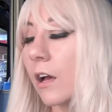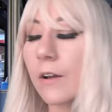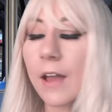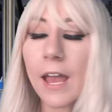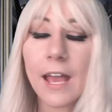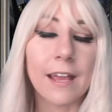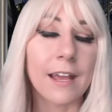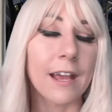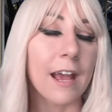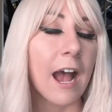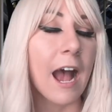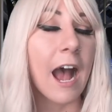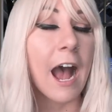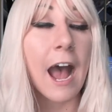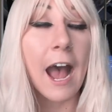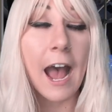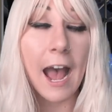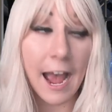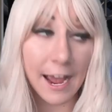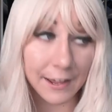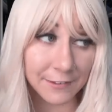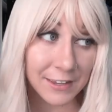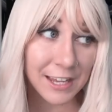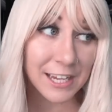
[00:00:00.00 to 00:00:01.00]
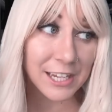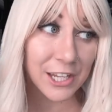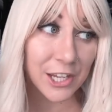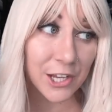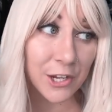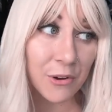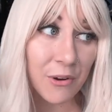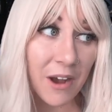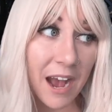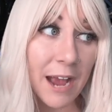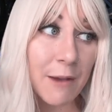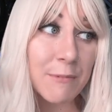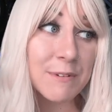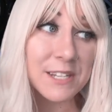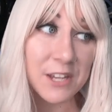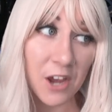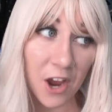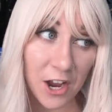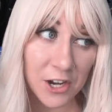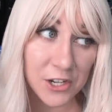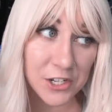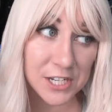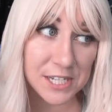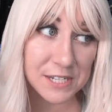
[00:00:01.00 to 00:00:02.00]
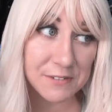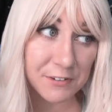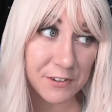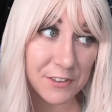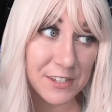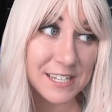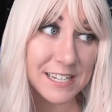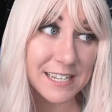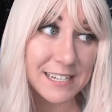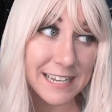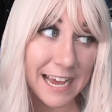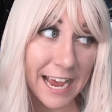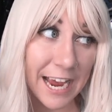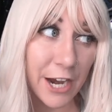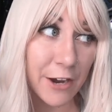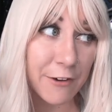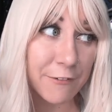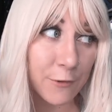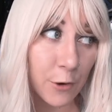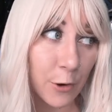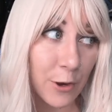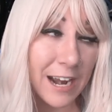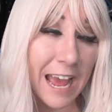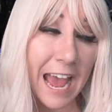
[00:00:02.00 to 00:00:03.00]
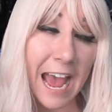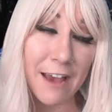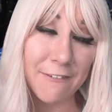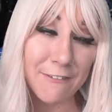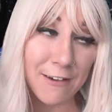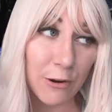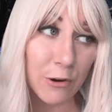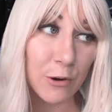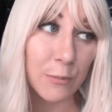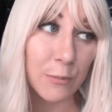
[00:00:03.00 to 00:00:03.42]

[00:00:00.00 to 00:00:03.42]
Okay. Unlike you, I was conscious for this entire 4.5 hour